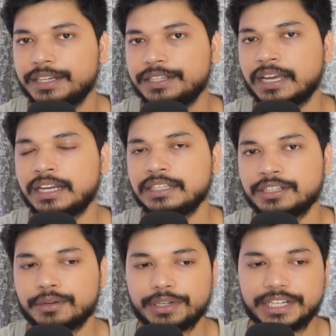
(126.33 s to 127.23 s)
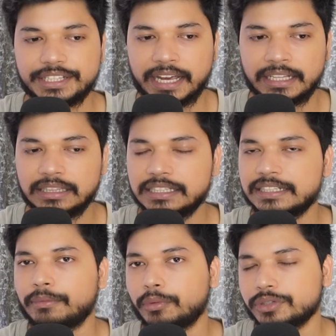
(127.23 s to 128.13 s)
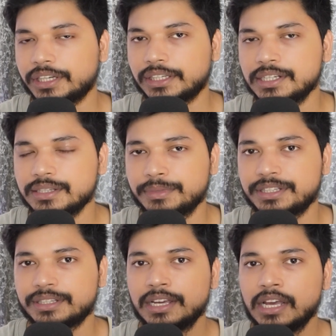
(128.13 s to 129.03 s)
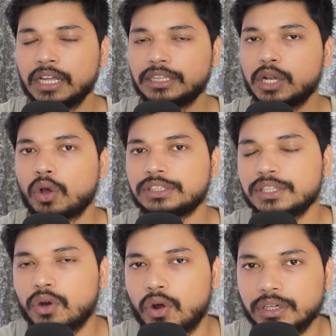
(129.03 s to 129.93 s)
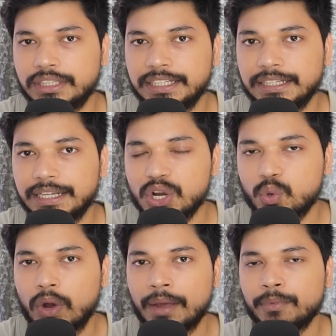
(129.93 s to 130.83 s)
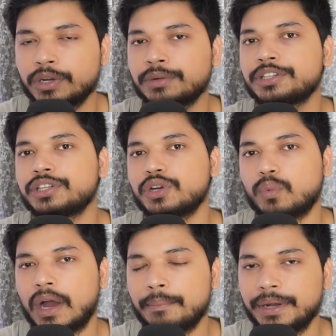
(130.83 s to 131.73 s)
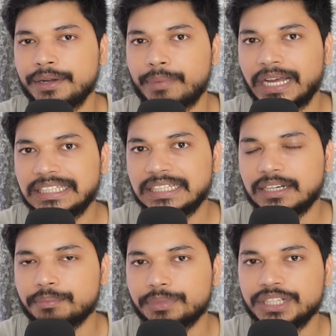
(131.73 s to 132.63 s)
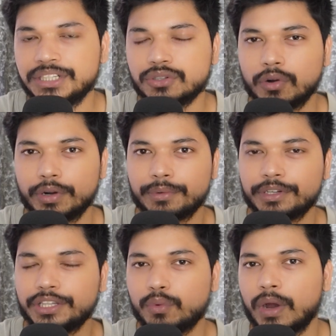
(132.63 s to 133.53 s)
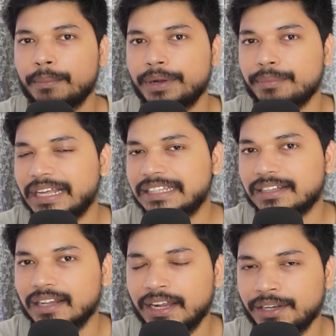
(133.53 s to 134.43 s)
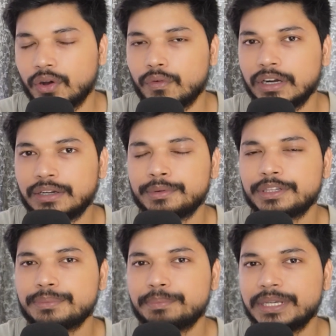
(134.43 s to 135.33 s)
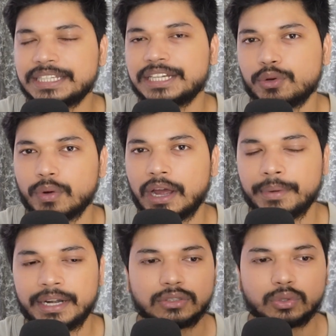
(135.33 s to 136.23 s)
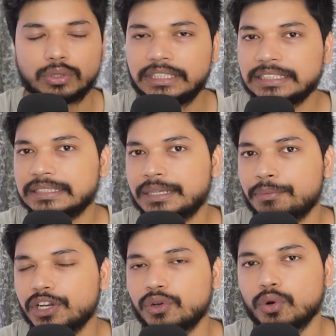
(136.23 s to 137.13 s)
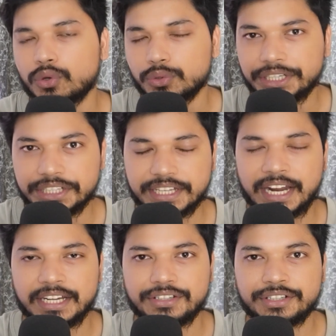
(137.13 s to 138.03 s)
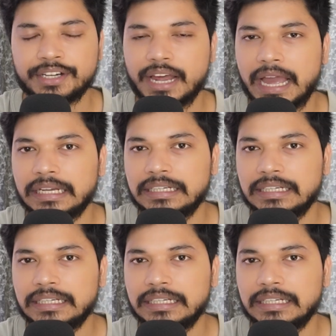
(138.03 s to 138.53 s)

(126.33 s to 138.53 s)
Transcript: design engineer will design this type of circuits, means the logic or the requirement, whatever the requirement by the companies or whatever the requirement by the client or whatever the basic requirement. So this will go to the design engineer, and